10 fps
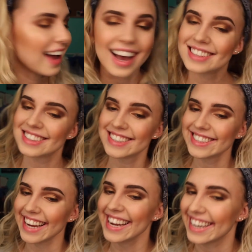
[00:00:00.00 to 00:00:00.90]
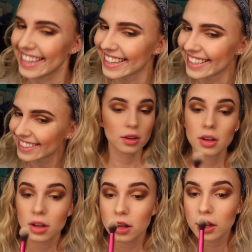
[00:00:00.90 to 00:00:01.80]
That's a shiny.
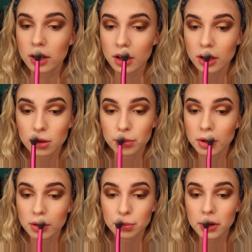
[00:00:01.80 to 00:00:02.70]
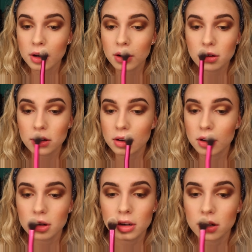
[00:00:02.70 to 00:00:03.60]
Cupid's bow.
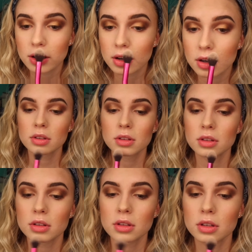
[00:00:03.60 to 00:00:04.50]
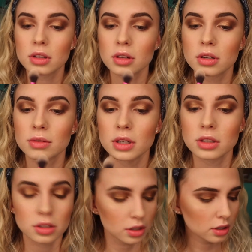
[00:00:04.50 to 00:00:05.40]
A little on my
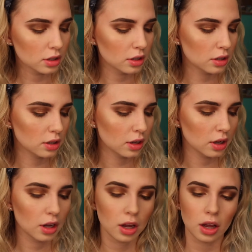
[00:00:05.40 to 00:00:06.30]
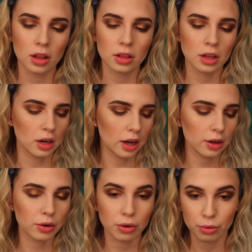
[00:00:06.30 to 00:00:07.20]
chin. And then I
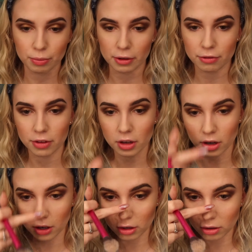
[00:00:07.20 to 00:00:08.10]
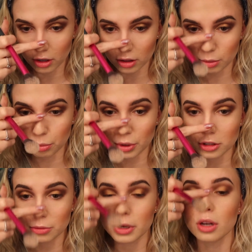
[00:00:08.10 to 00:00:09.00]
go with my finger and go down the
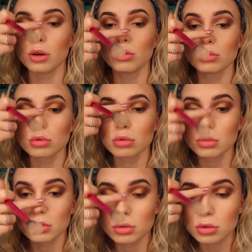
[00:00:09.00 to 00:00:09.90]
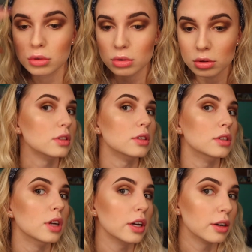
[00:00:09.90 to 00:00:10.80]
bridge of my nose.
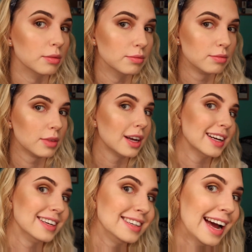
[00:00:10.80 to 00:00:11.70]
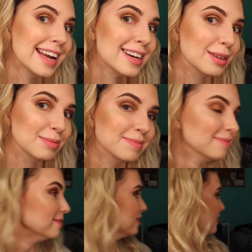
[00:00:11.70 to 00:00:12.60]
Damn. Damn!
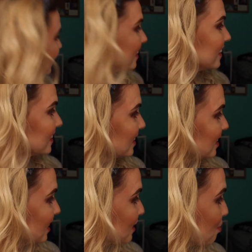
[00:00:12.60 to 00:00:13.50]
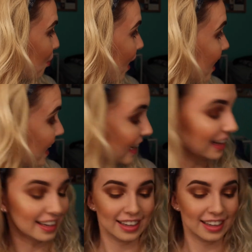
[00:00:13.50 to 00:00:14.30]
This shit's bright.